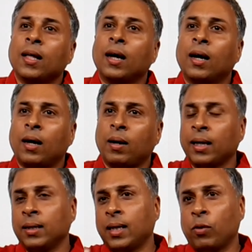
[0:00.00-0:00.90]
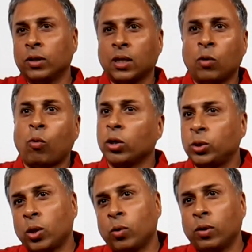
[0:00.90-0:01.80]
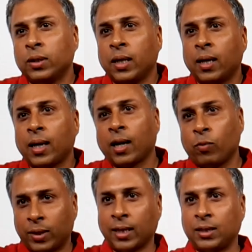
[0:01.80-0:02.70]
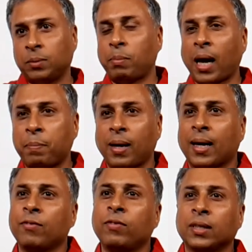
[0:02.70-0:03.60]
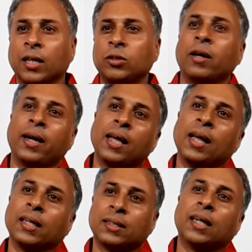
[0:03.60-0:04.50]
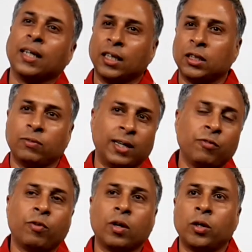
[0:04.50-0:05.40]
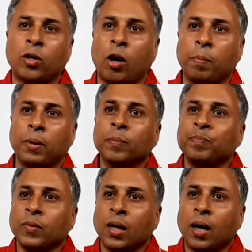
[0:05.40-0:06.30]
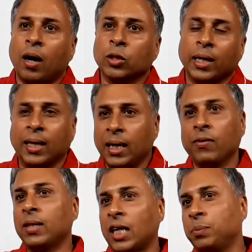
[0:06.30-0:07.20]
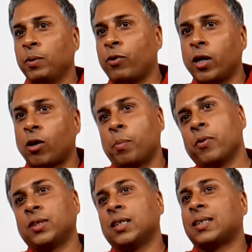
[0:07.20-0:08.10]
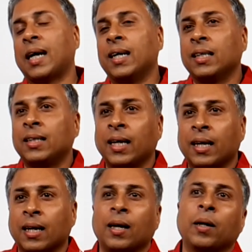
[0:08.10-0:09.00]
and there was a watcher over there, like with his backpack, everything. So I realized that he is waiting for a drop. So he didn't even ask me for a drop. He was just standing there,